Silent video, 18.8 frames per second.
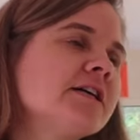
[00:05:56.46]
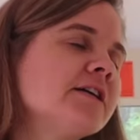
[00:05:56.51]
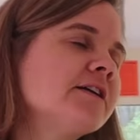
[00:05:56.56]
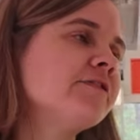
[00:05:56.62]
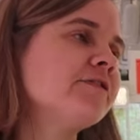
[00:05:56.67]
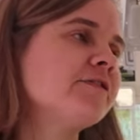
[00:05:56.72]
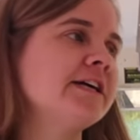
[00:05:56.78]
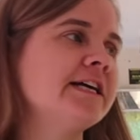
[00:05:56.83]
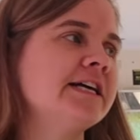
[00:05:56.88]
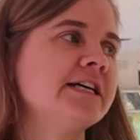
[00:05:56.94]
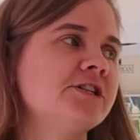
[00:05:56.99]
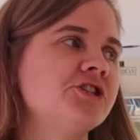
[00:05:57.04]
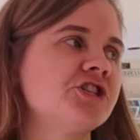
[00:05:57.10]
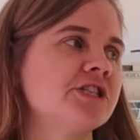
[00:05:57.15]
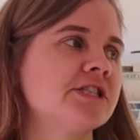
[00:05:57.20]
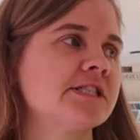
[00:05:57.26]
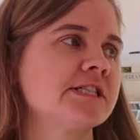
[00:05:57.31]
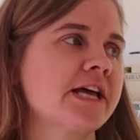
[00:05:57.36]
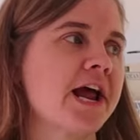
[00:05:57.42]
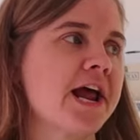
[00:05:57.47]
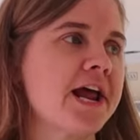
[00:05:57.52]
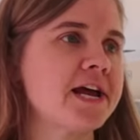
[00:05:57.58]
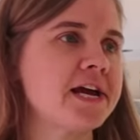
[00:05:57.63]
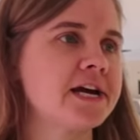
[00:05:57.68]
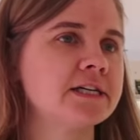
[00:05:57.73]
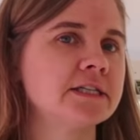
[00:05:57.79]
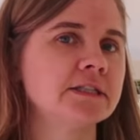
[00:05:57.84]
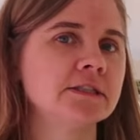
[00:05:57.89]
a ton of fridges
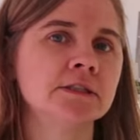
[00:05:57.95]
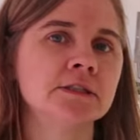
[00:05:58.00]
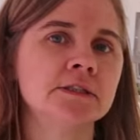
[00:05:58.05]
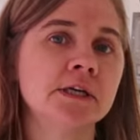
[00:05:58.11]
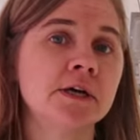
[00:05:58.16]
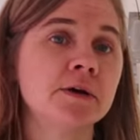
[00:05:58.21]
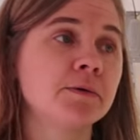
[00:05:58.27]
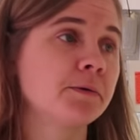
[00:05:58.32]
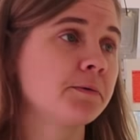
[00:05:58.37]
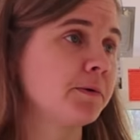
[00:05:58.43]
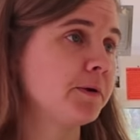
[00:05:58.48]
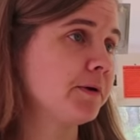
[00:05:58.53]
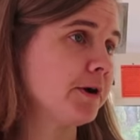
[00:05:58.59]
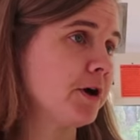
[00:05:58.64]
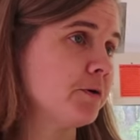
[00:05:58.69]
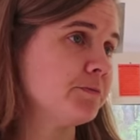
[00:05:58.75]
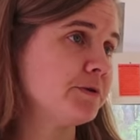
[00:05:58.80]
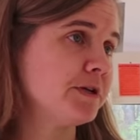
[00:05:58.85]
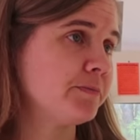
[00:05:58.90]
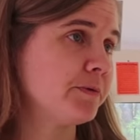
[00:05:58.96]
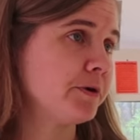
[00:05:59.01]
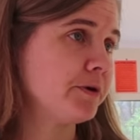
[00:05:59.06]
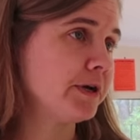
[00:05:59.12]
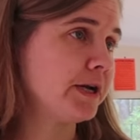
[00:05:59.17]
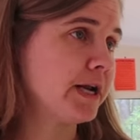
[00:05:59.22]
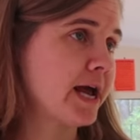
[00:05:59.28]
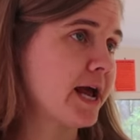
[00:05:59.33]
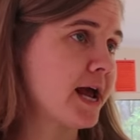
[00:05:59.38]
like when we were at Home
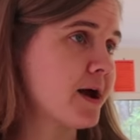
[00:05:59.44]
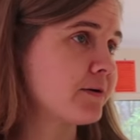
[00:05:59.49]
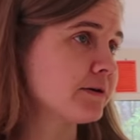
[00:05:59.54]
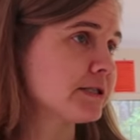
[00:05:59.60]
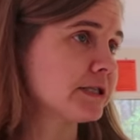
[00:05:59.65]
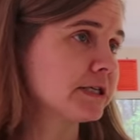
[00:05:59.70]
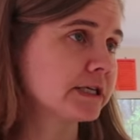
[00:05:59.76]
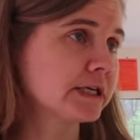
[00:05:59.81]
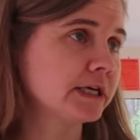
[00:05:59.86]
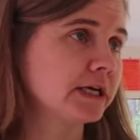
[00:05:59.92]
Depot today, I was mm-hmm.